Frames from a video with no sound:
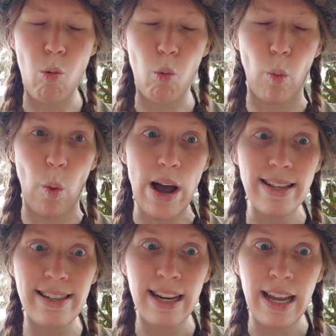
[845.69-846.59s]

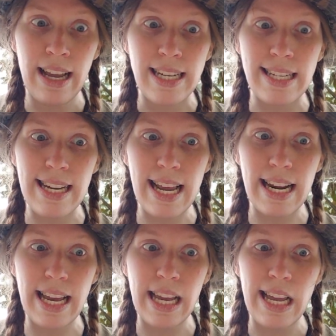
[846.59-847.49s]
"What?" said
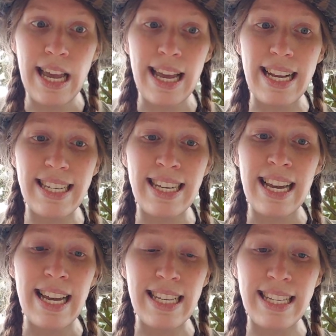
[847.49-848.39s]
Annie. It's
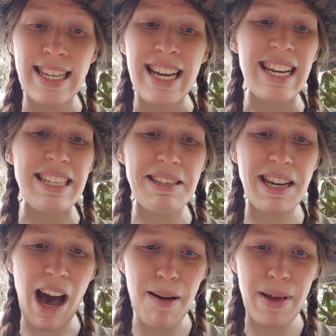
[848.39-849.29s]

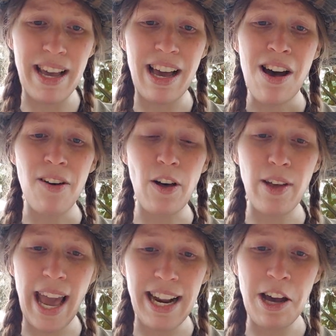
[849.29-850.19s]
coming! A
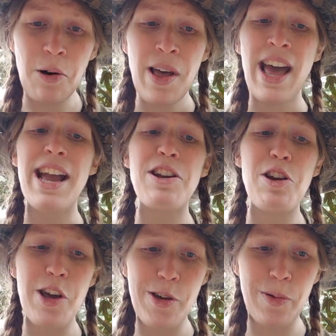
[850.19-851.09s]
volcano! At
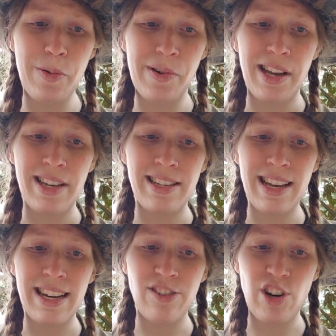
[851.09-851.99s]
noon!"
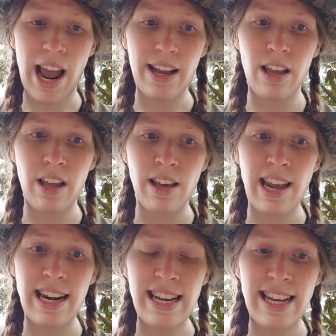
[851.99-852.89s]
said Jack.
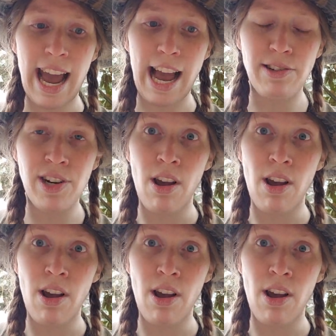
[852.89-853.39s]
Annie gasped.